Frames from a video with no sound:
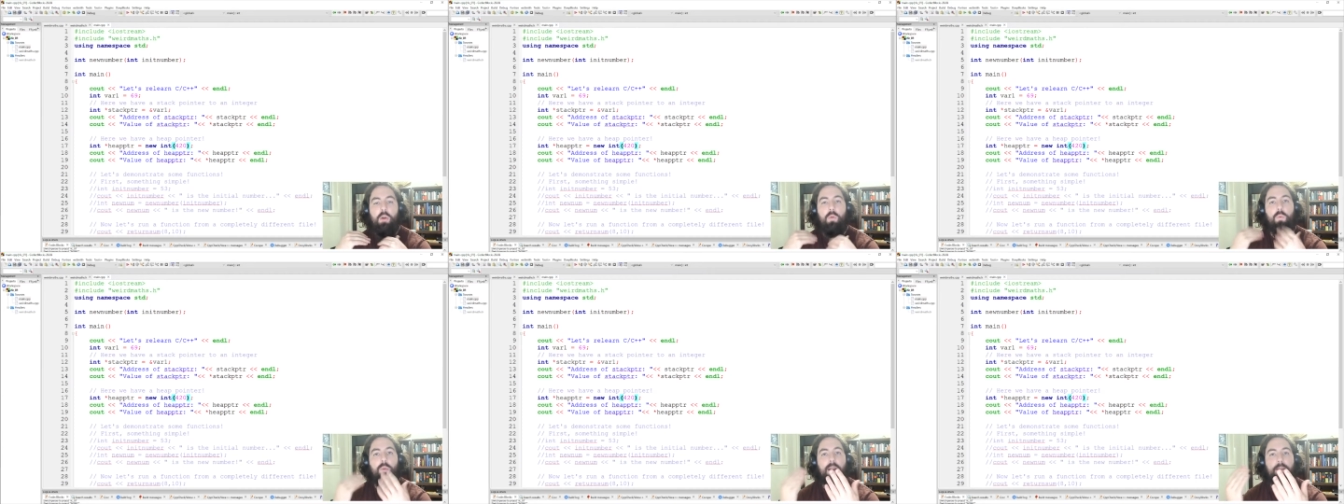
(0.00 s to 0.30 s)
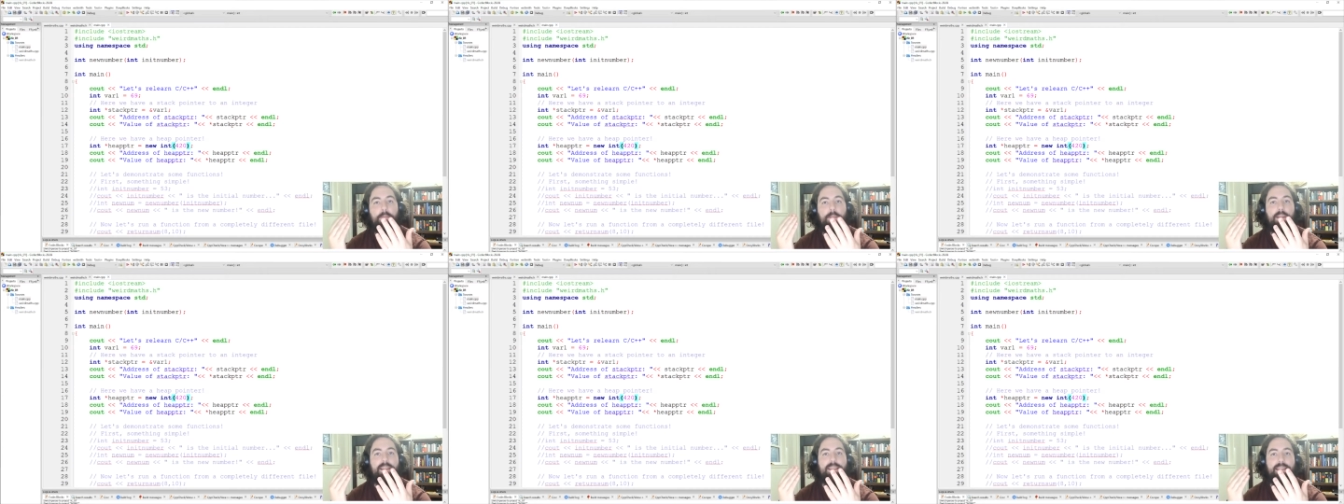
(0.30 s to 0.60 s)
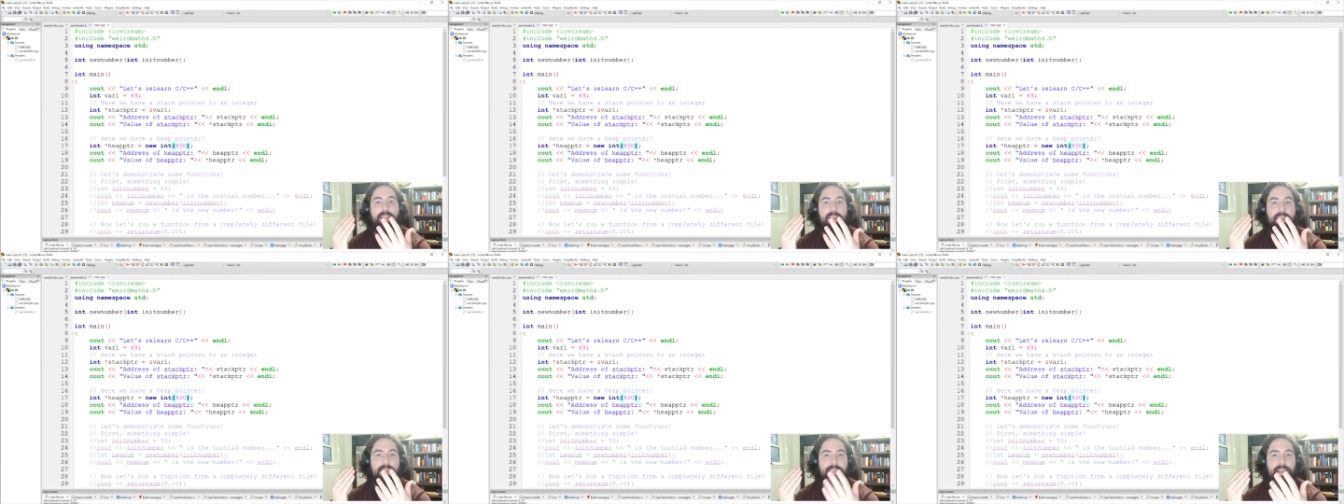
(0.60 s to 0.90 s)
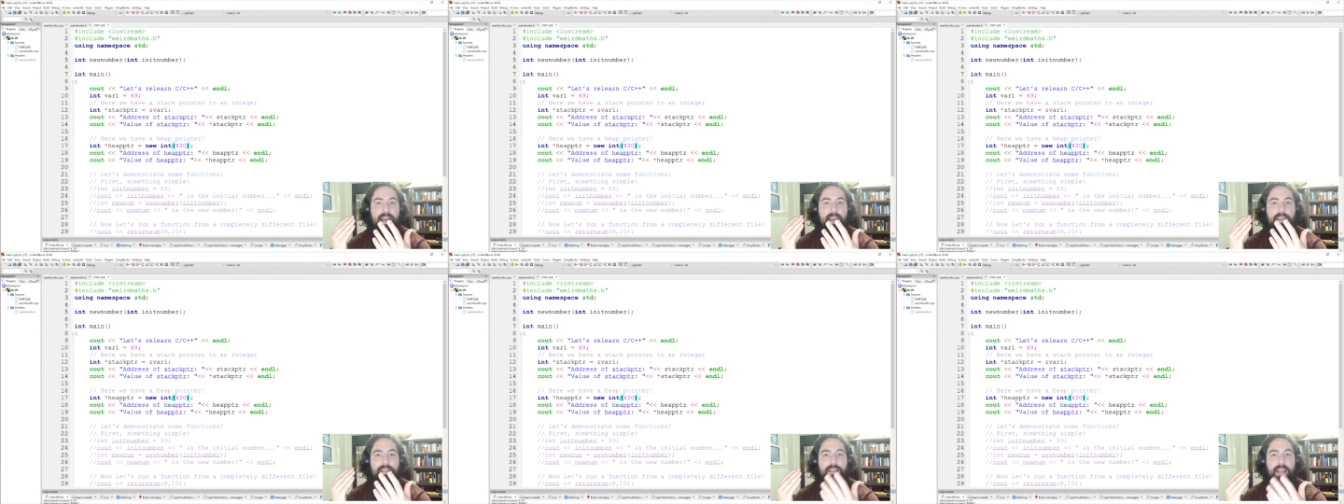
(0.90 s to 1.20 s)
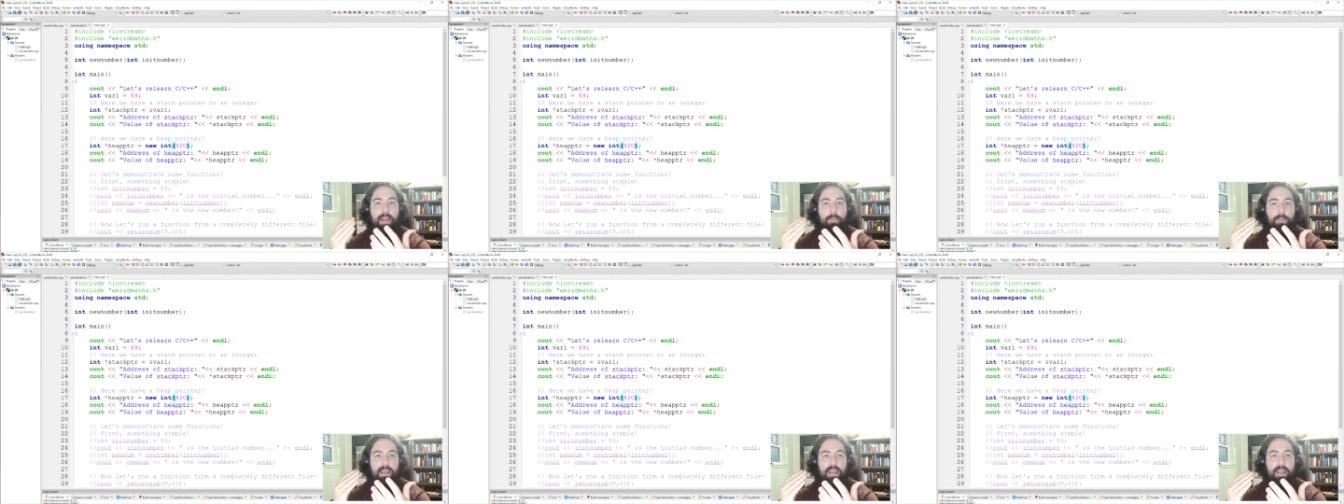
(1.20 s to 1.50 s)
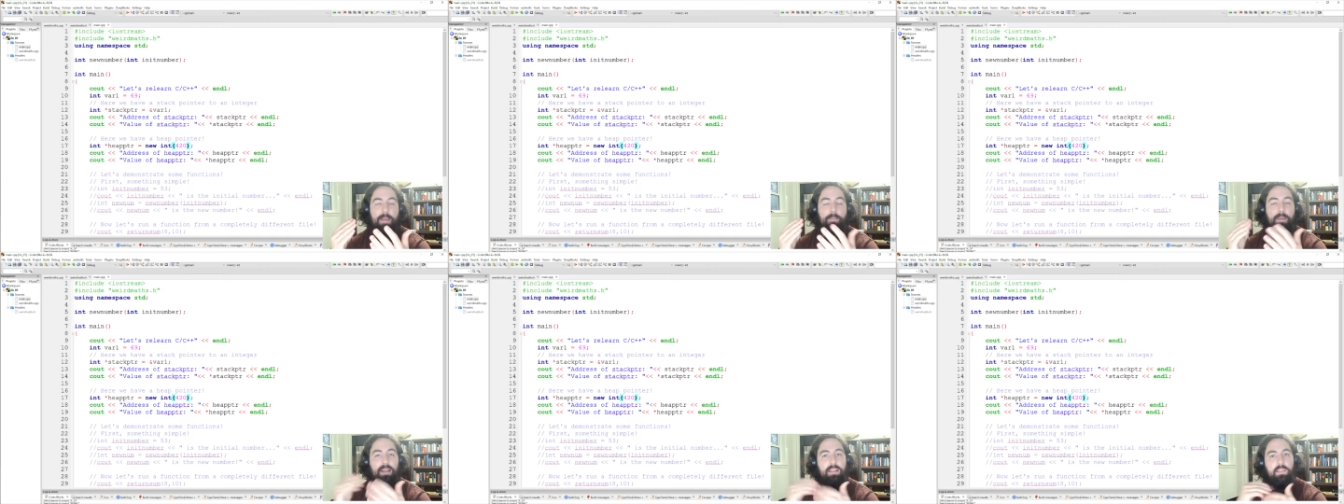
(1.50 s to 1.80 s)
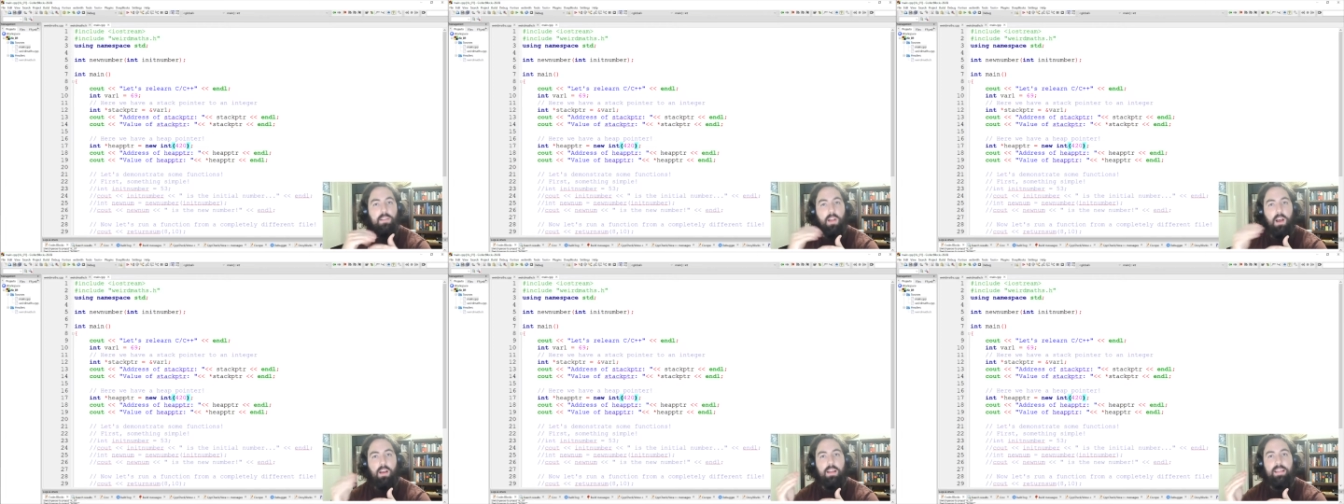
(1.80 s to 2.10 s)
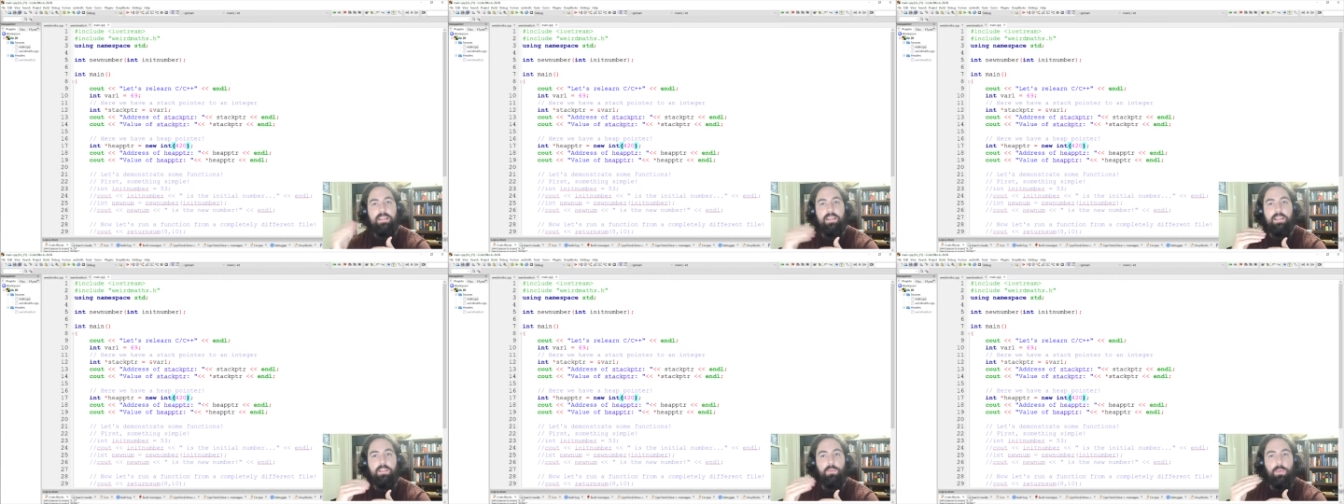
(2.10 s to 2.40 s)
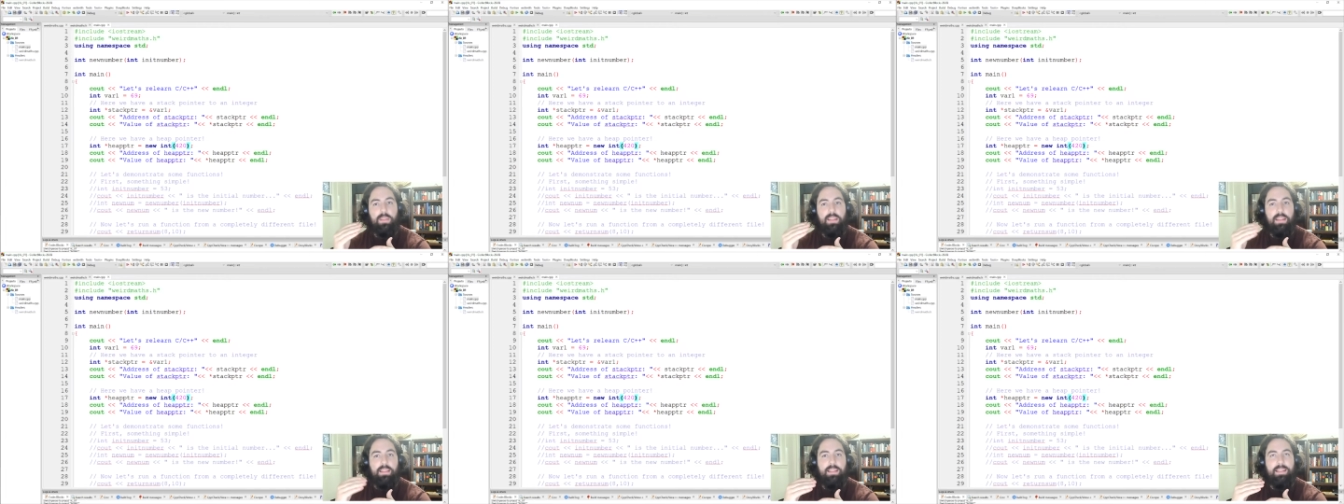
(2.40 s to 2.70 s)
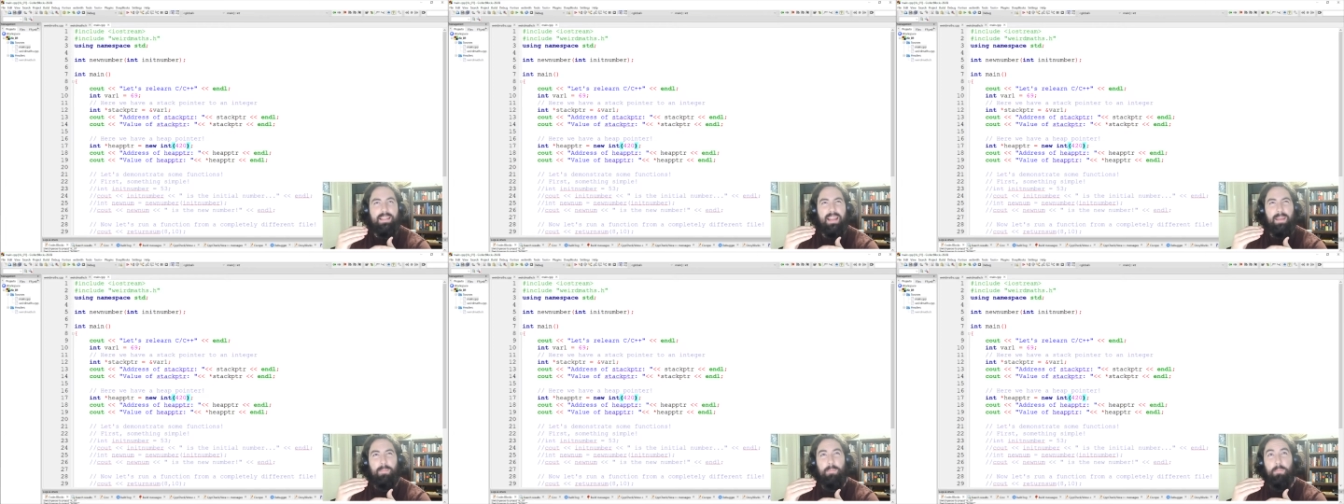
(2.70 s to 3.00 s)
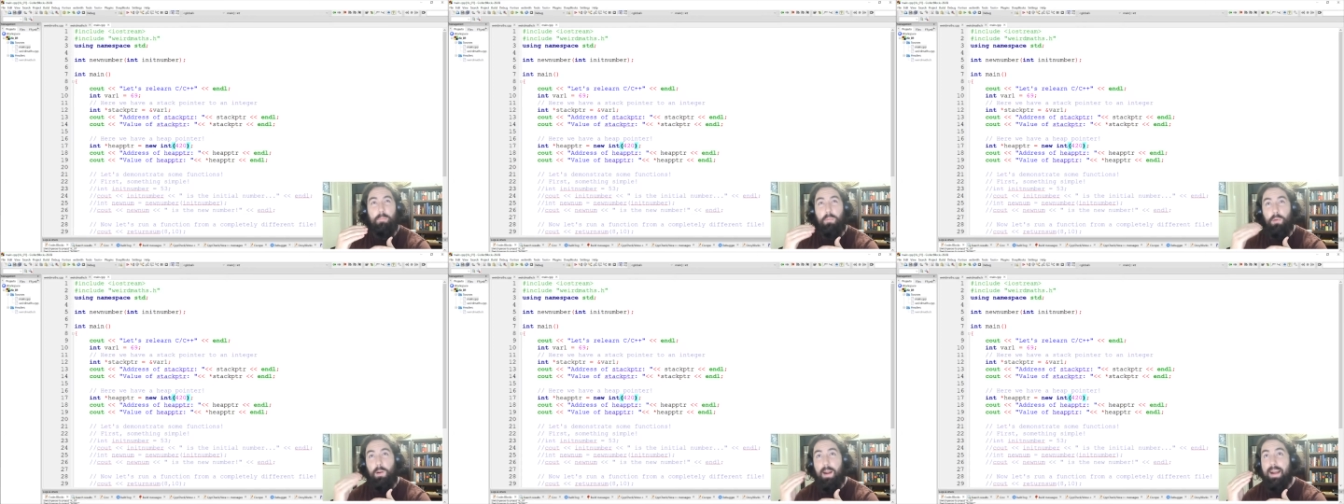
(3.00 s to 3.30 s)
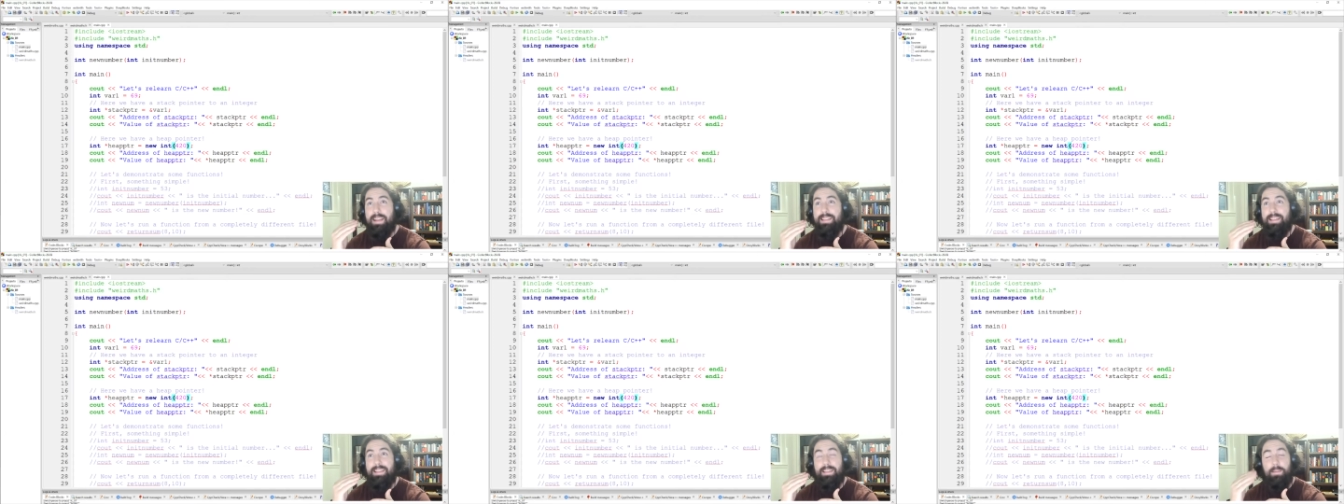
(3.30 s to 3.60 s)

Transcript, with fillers: reference the exact same heap, and as long as it's within the same process,